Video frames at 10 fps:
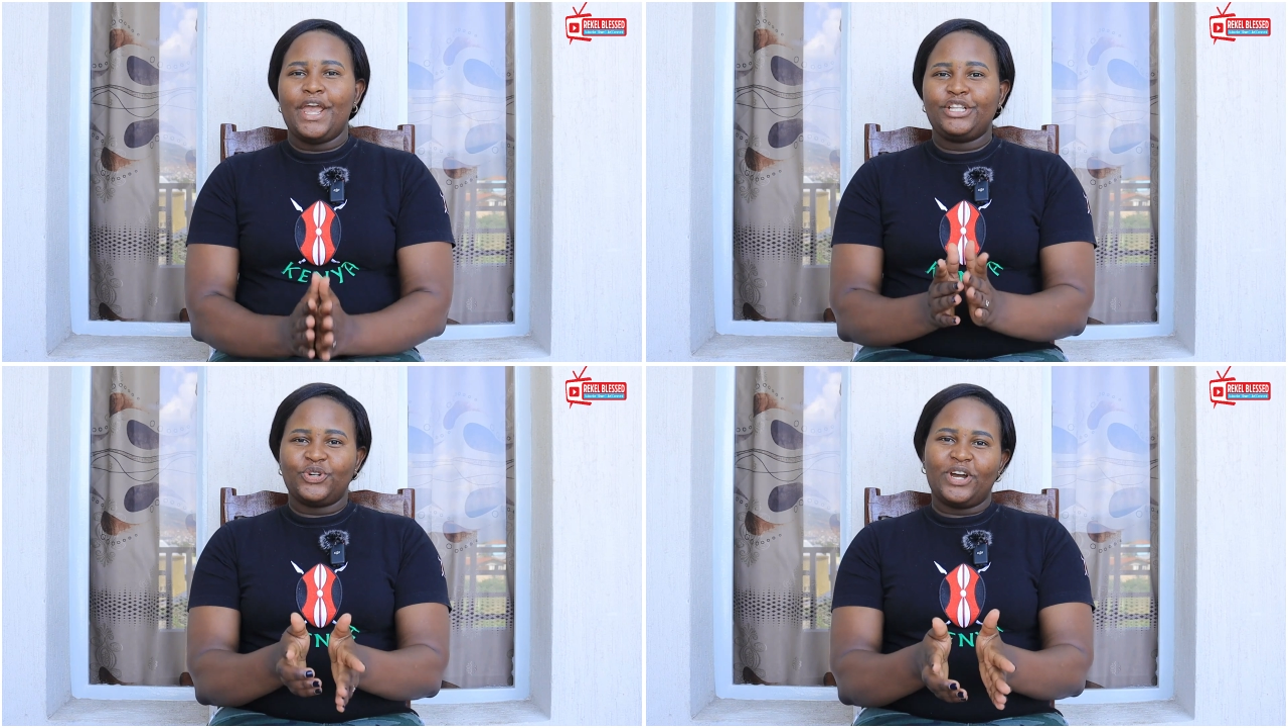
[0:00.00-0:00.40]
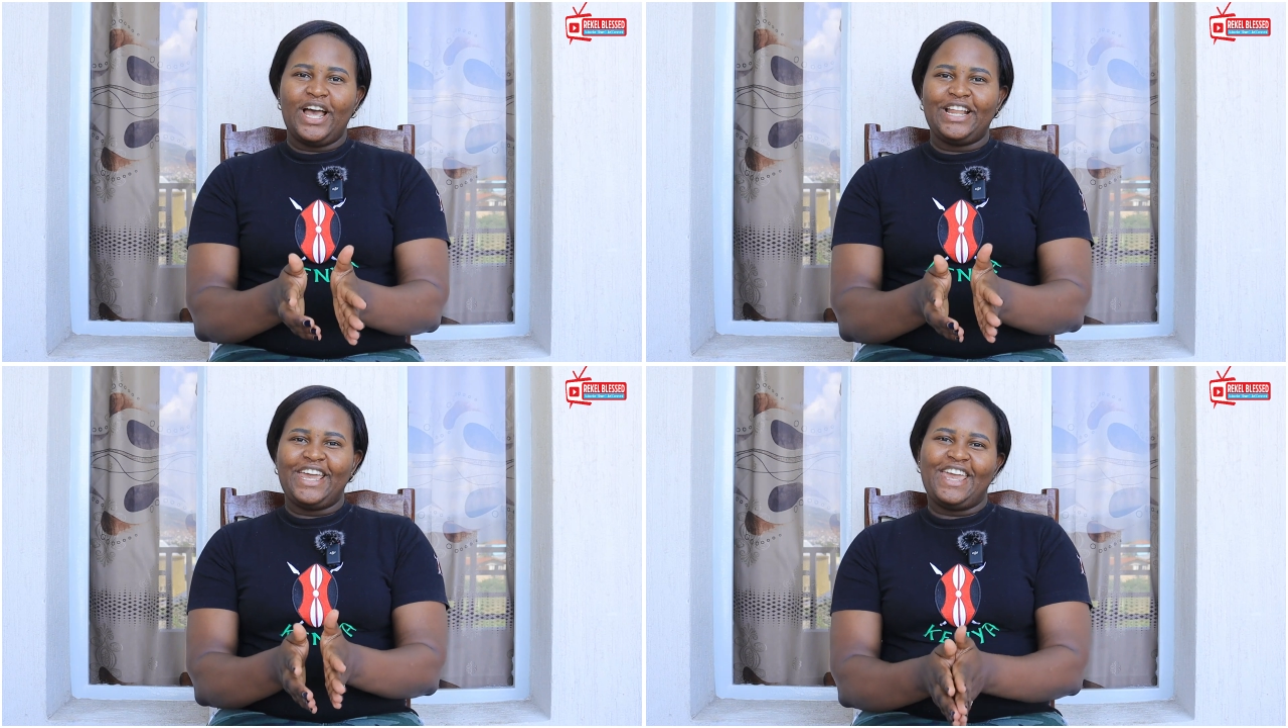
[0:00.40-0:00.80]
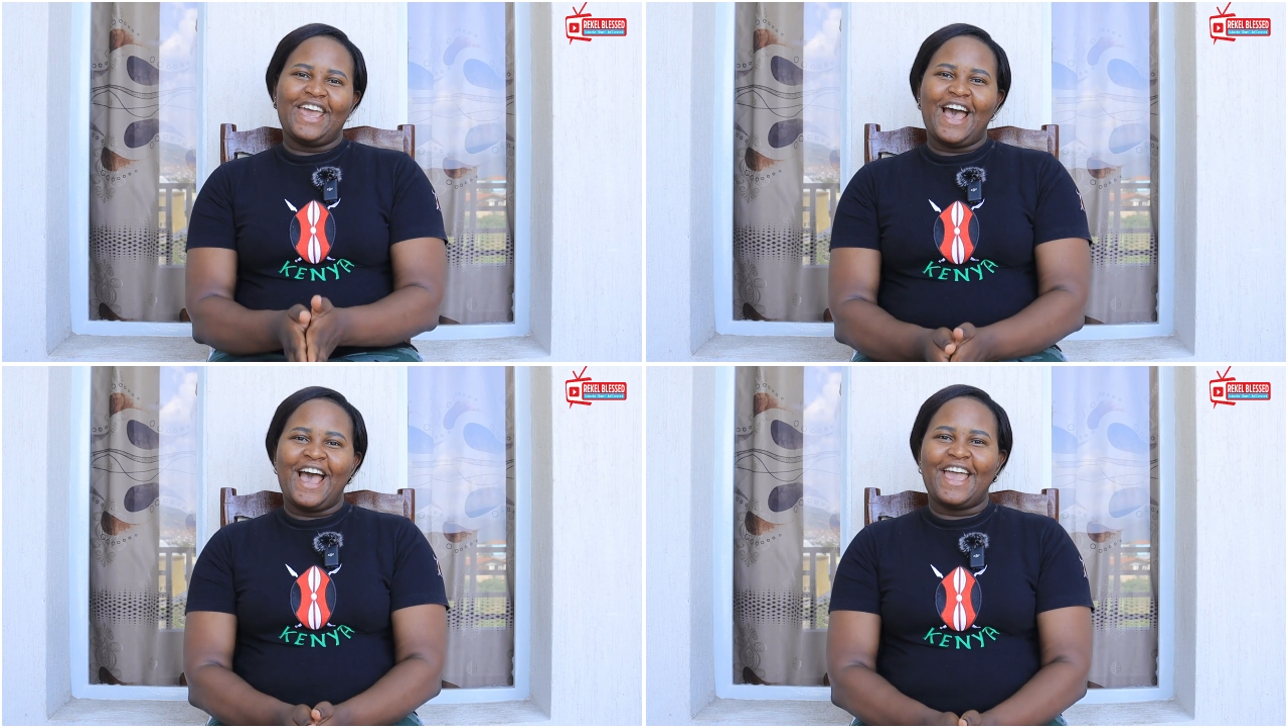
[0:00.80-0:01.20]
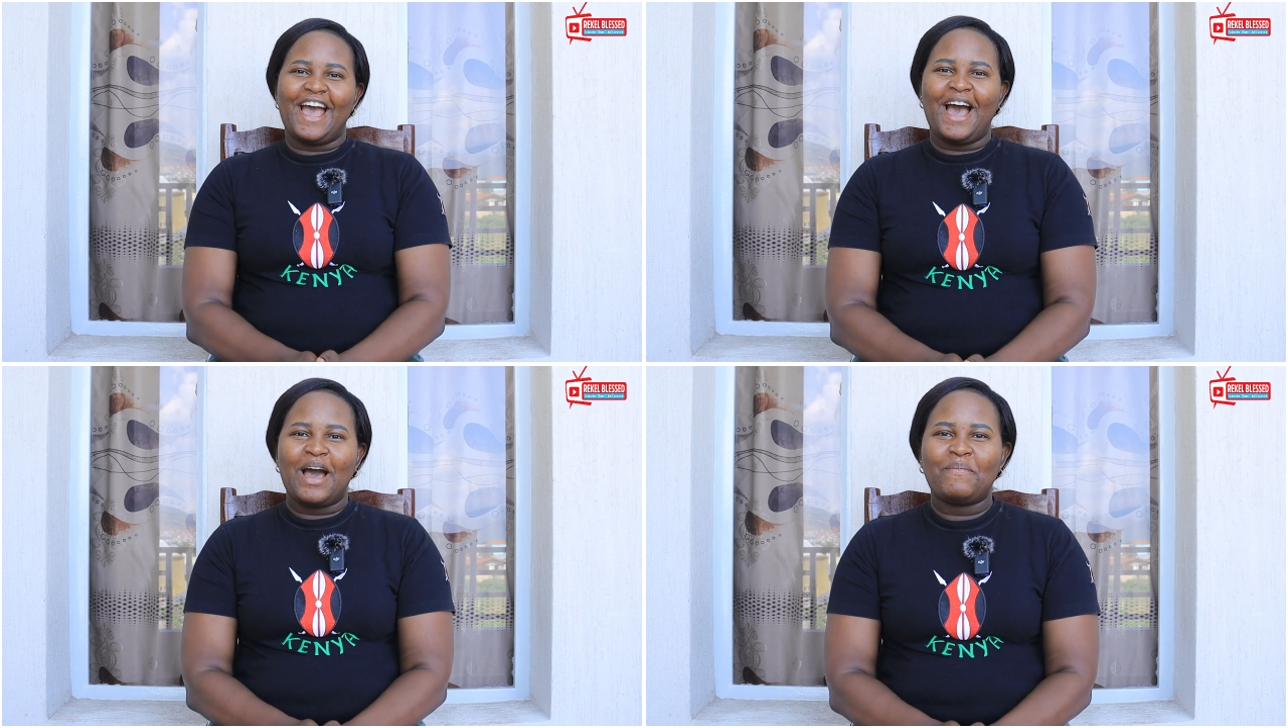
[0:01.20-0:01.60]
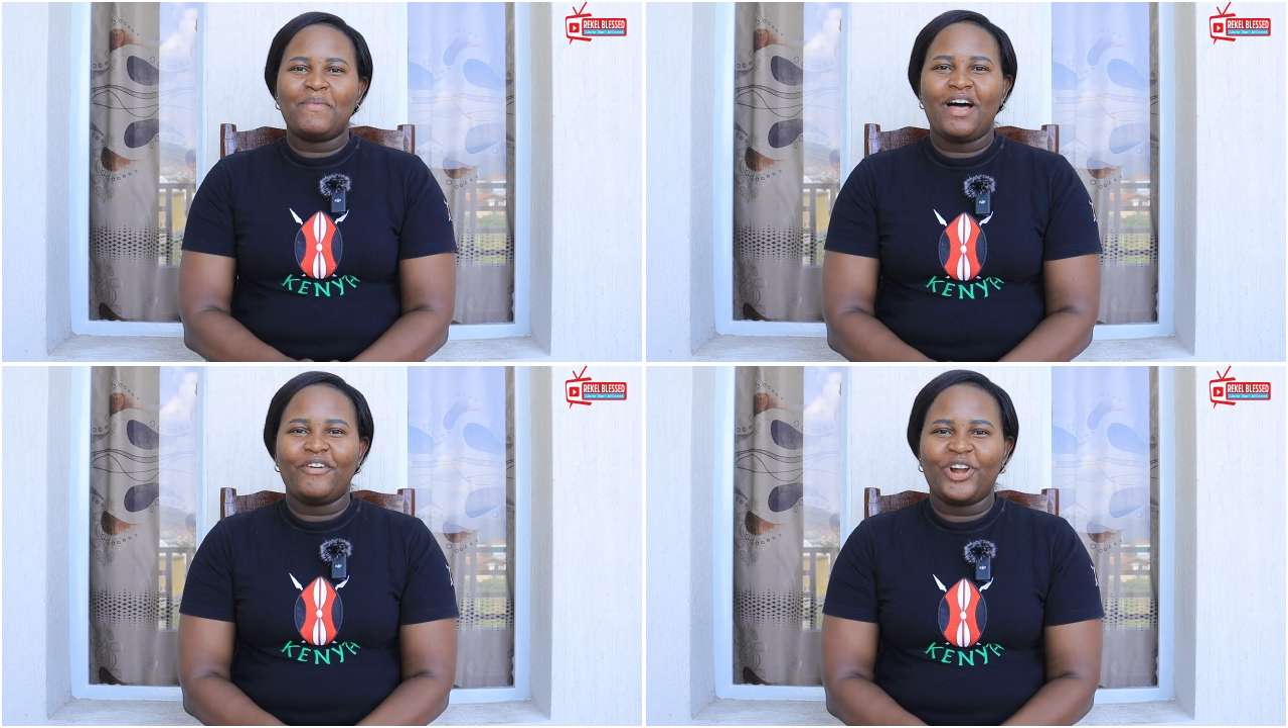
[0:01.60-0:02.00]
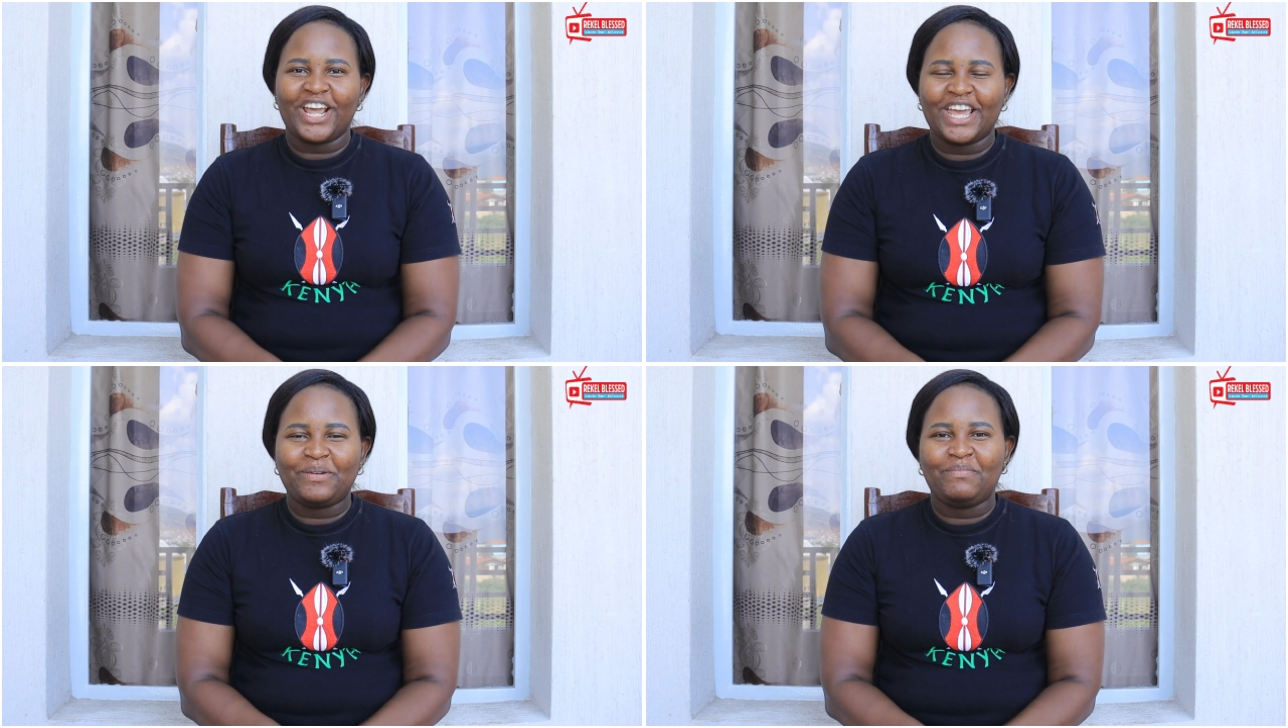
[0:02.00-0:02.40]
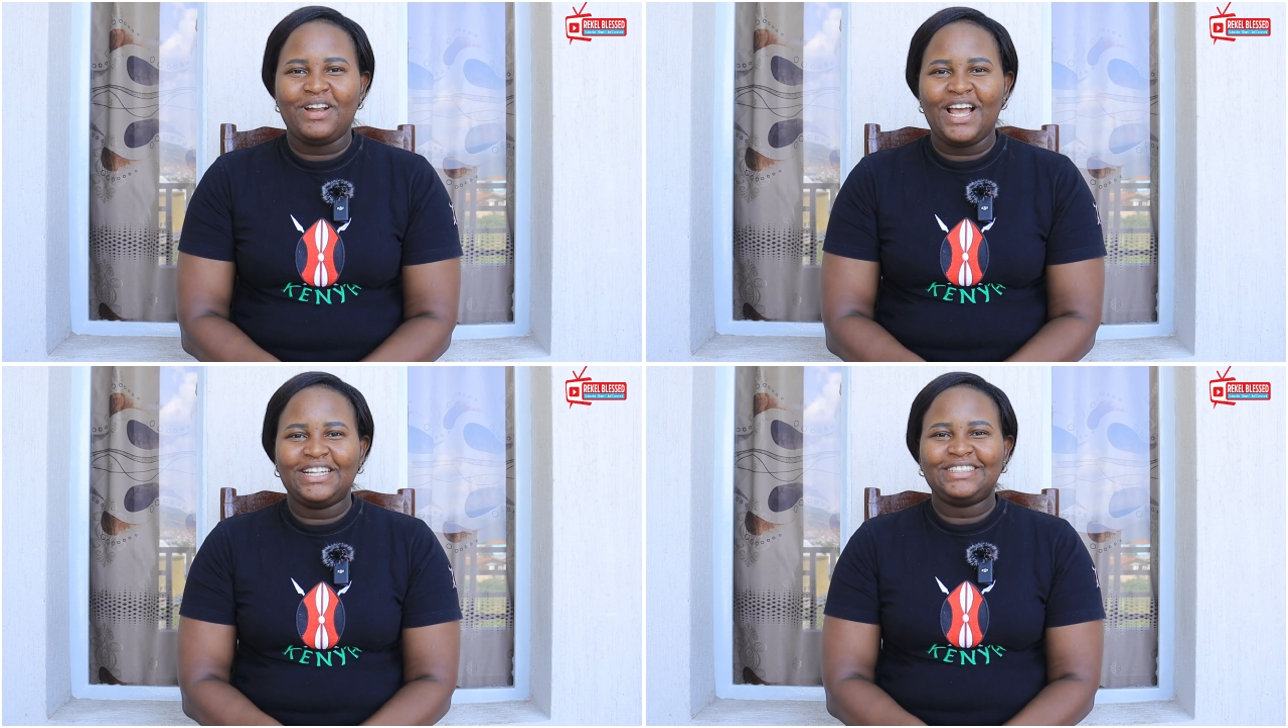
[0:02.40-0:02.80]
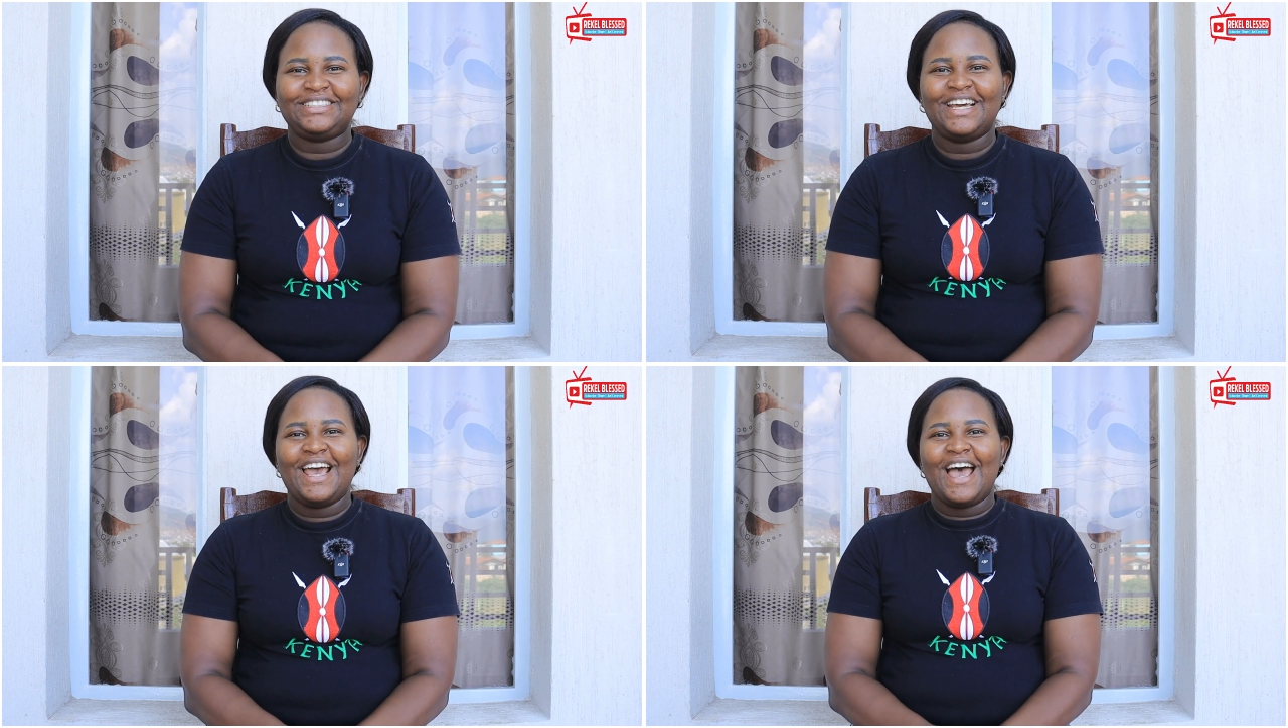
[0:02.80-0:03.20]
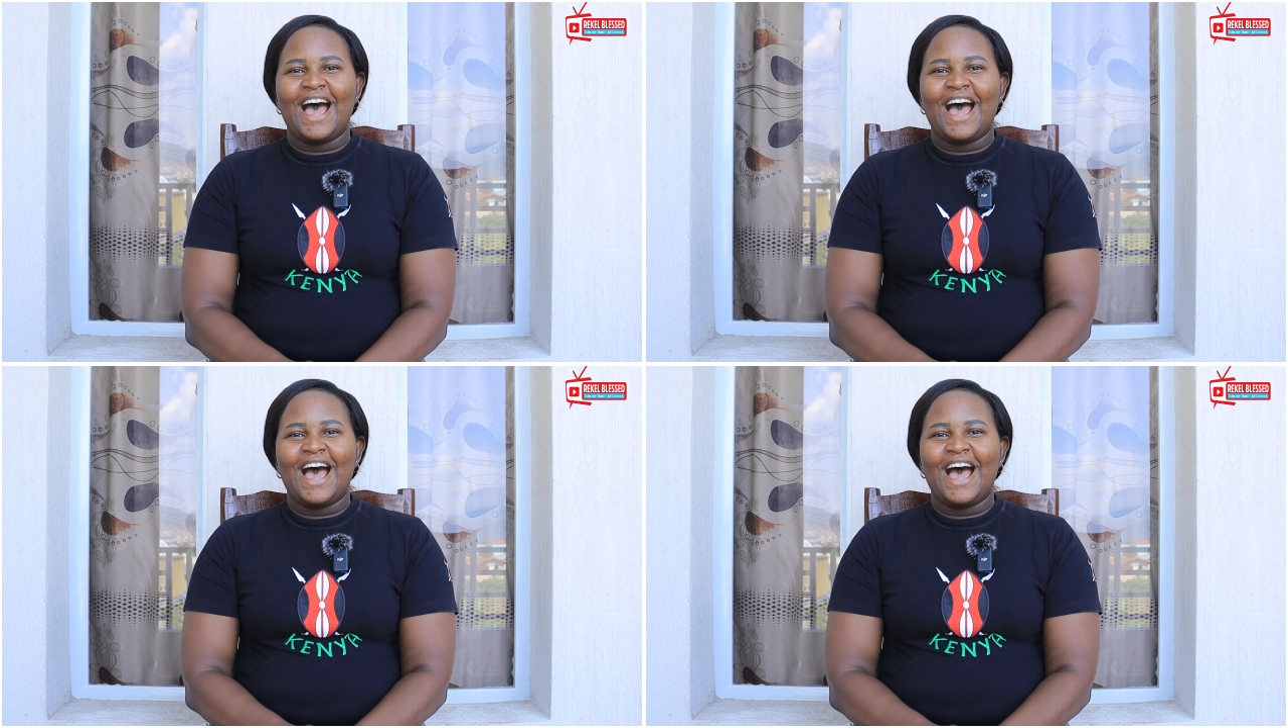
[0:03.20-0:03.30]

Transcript: It's your girl here. I am Rekel Blessed,